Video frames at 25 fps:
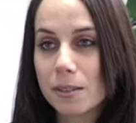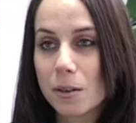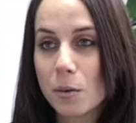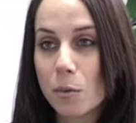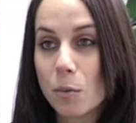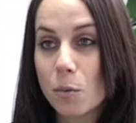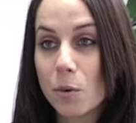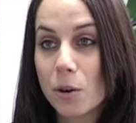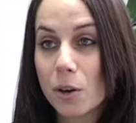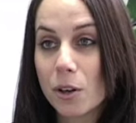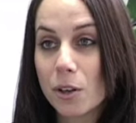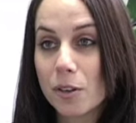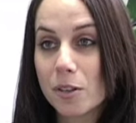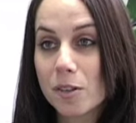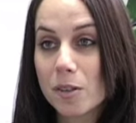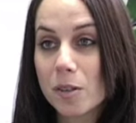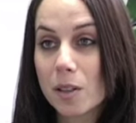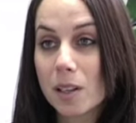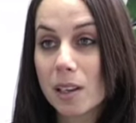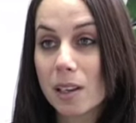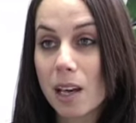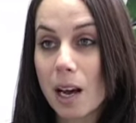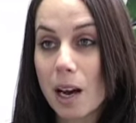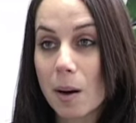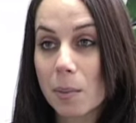
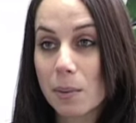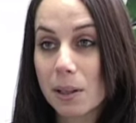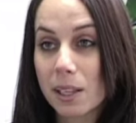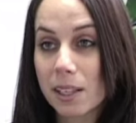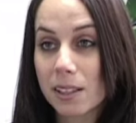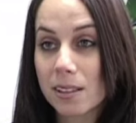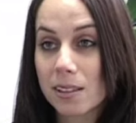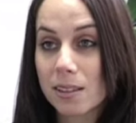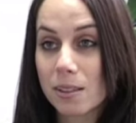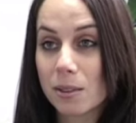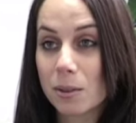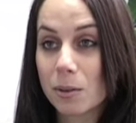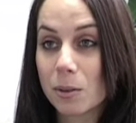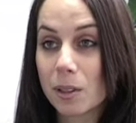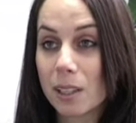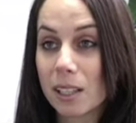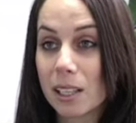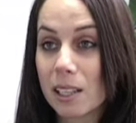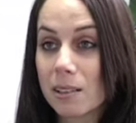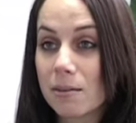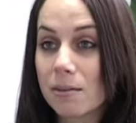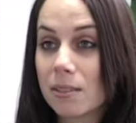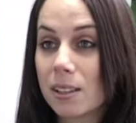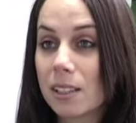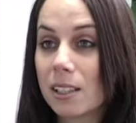was a place called
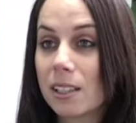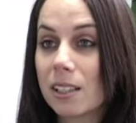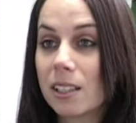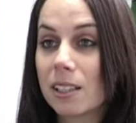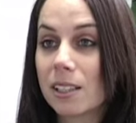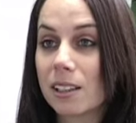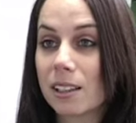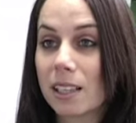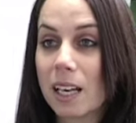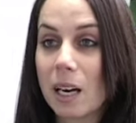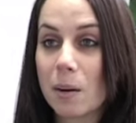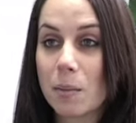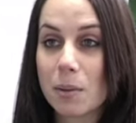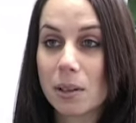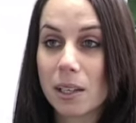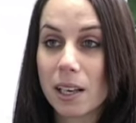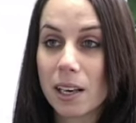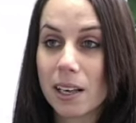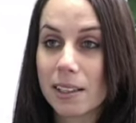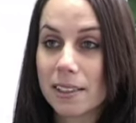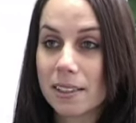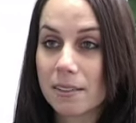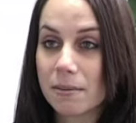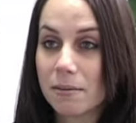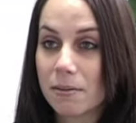Levi in
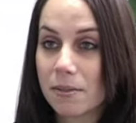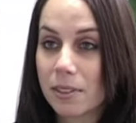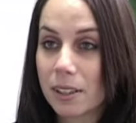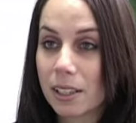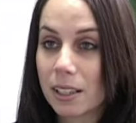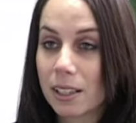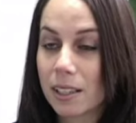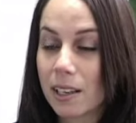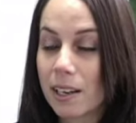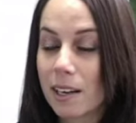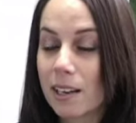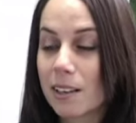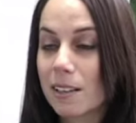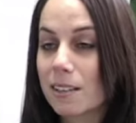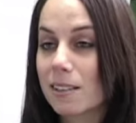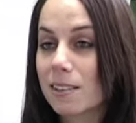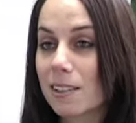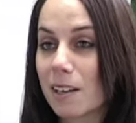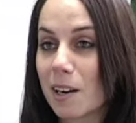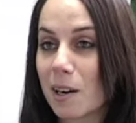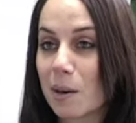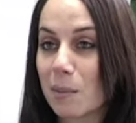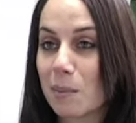Lapland in Finland.